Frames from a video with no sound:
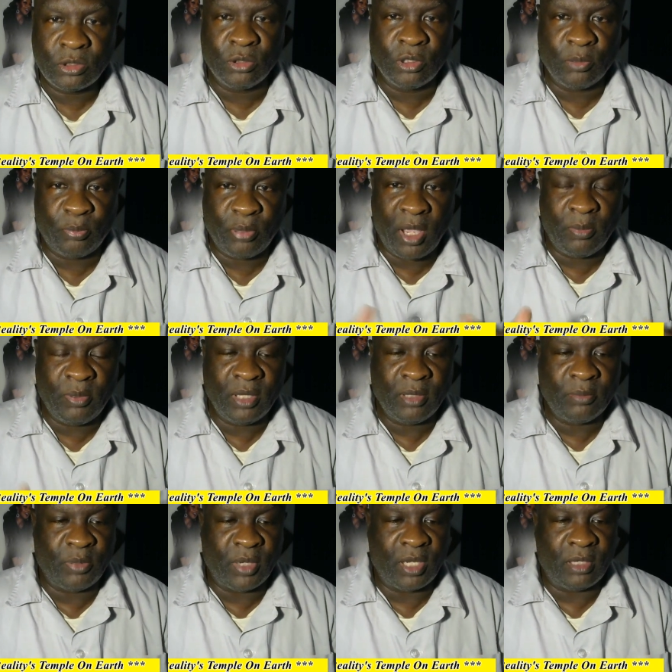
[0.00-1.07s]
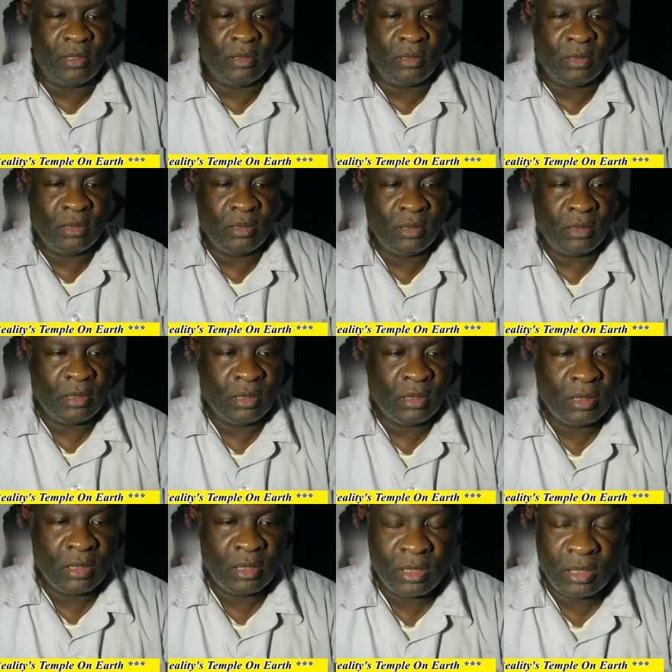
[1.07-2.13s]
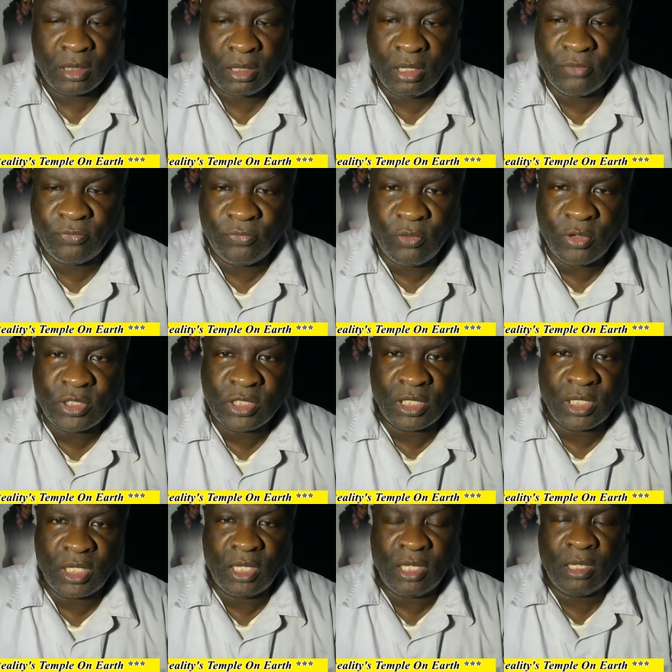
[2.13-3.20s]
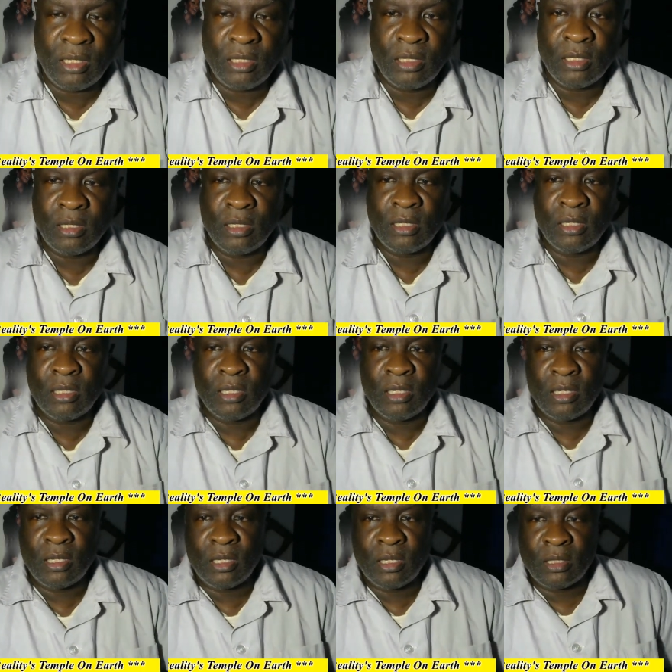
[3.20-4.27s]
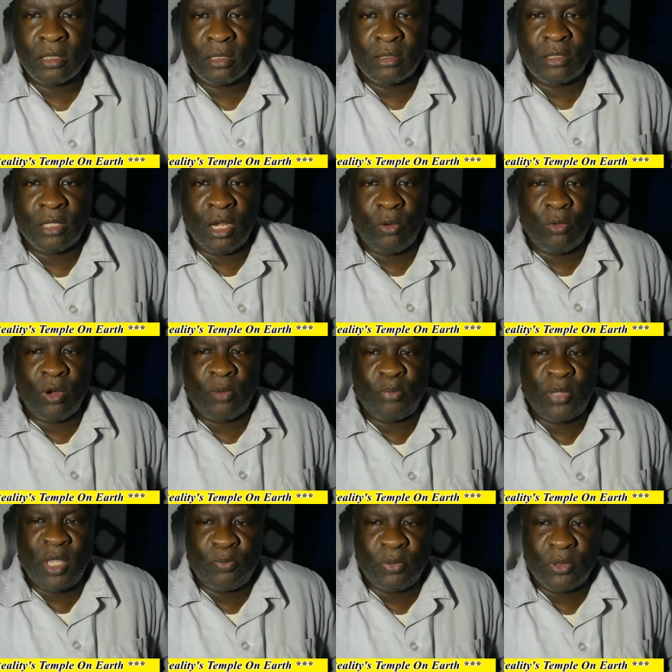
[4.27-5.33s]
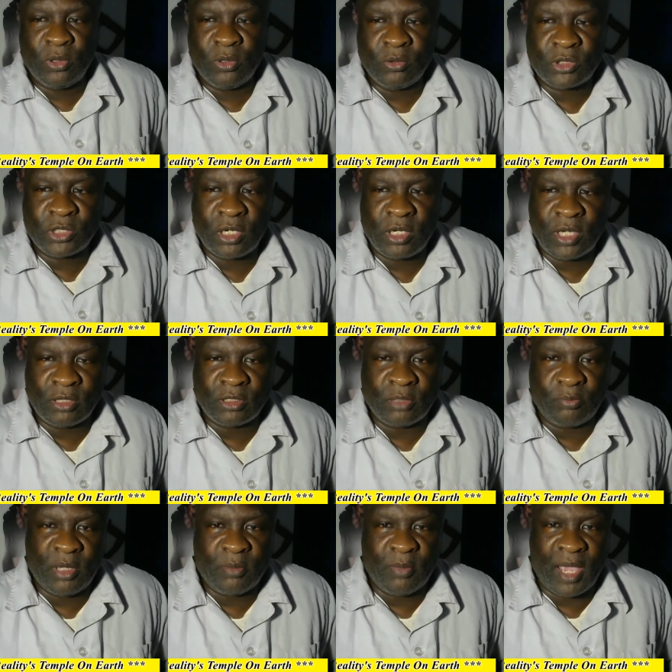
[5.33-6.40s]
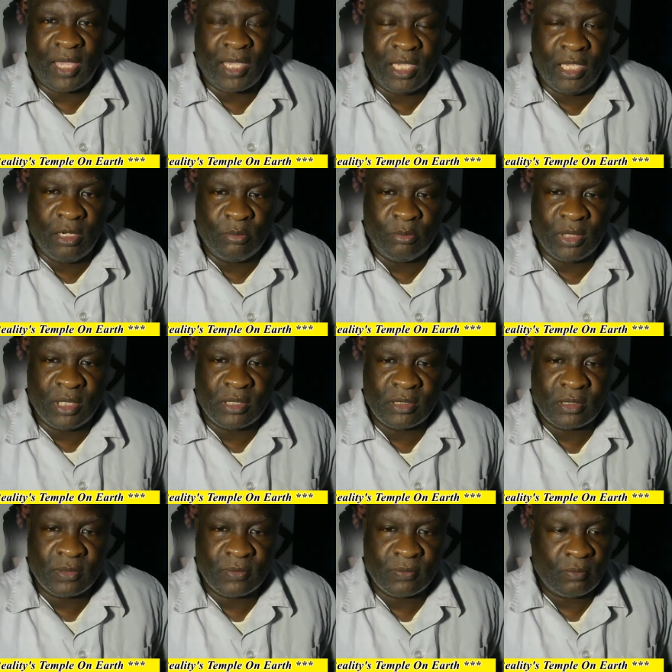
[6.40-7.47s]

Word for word: to the public, but unfortunately, there were people who turned out to be my enemies